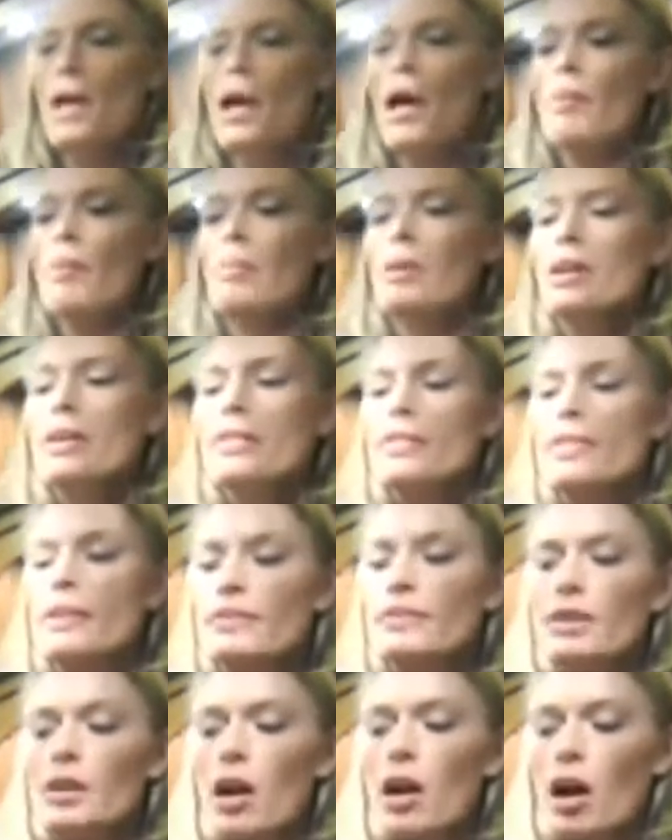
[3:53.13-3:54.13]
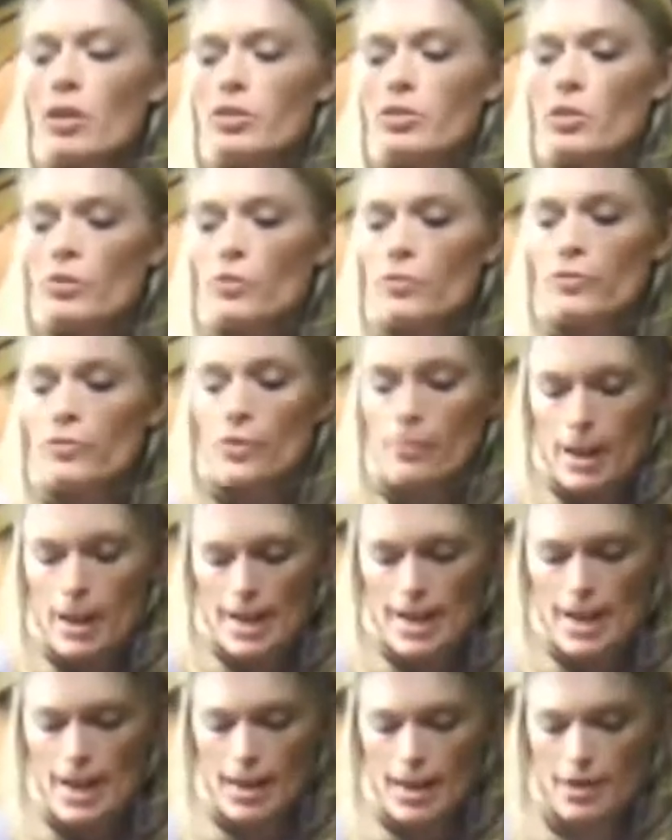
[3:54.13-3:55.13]
And these are also from
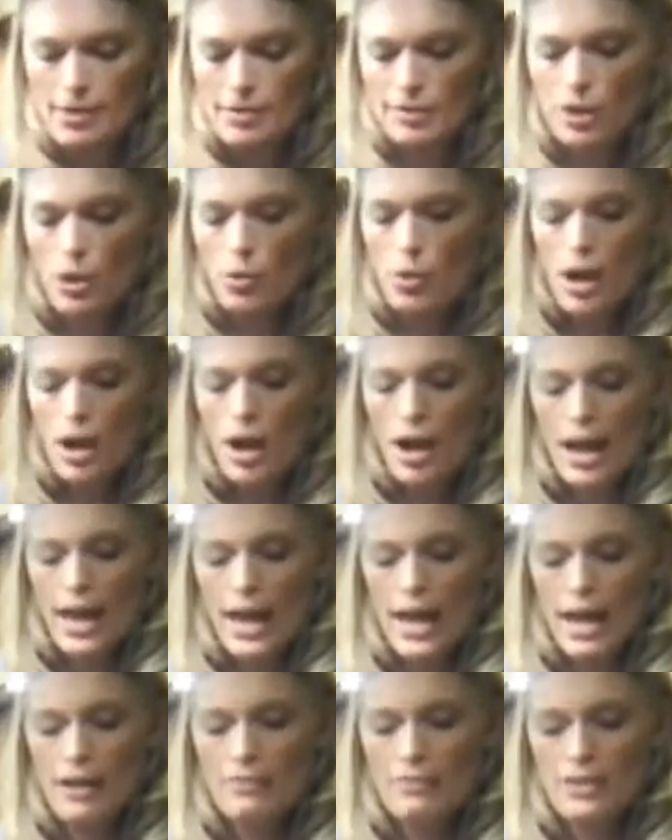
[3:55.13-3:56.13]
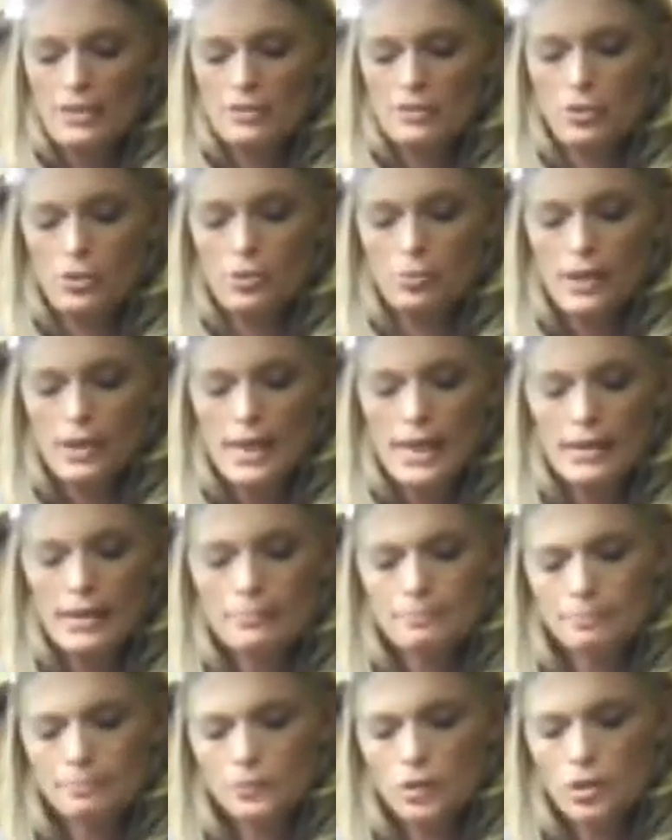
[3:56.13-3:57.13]
IKEA. So I have these three,
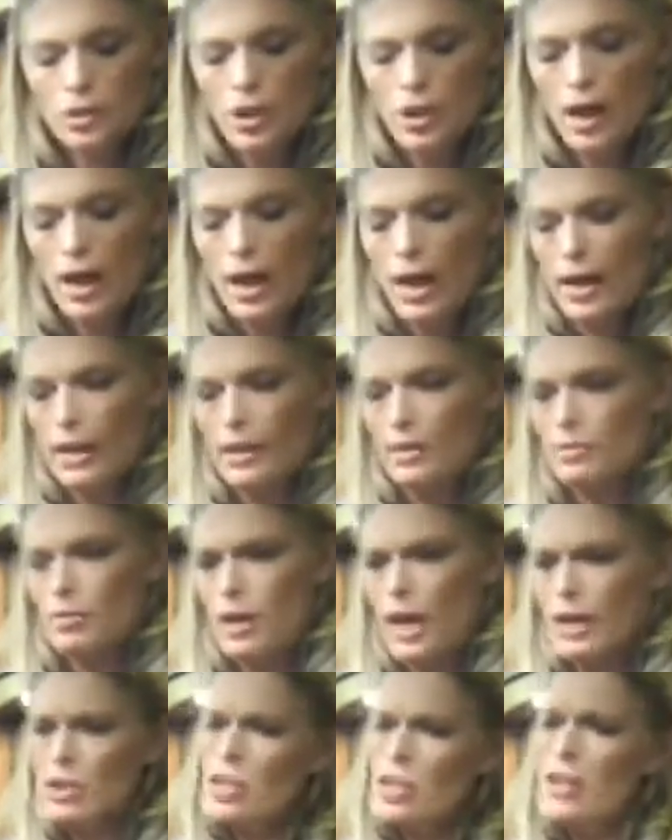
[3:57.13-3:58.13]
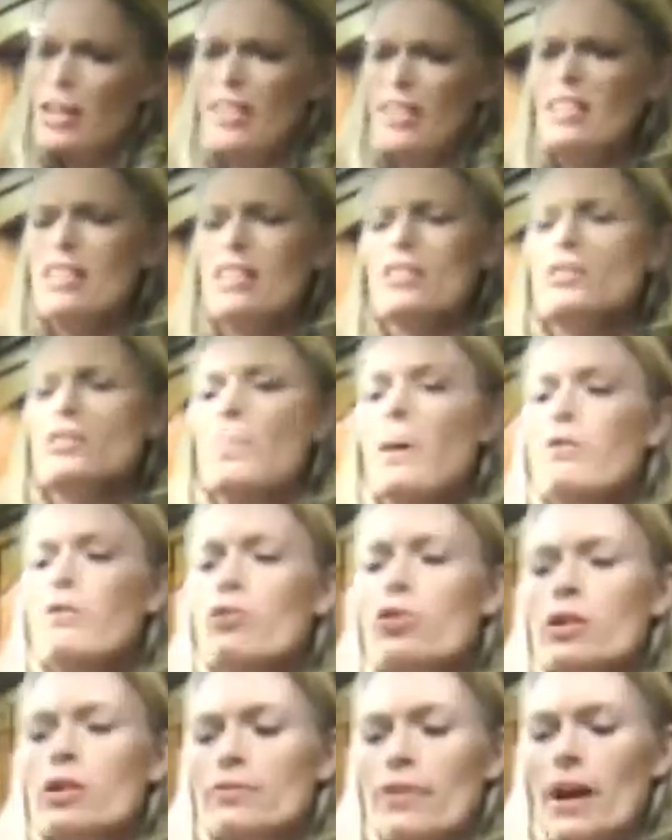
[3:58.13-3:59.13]
actually I think there's about
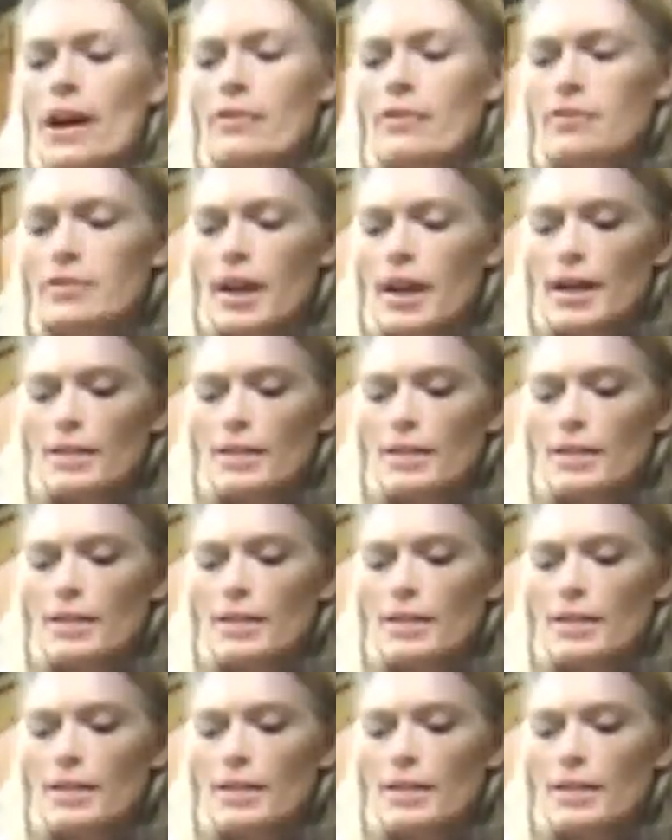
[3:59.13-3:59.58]
4 or 5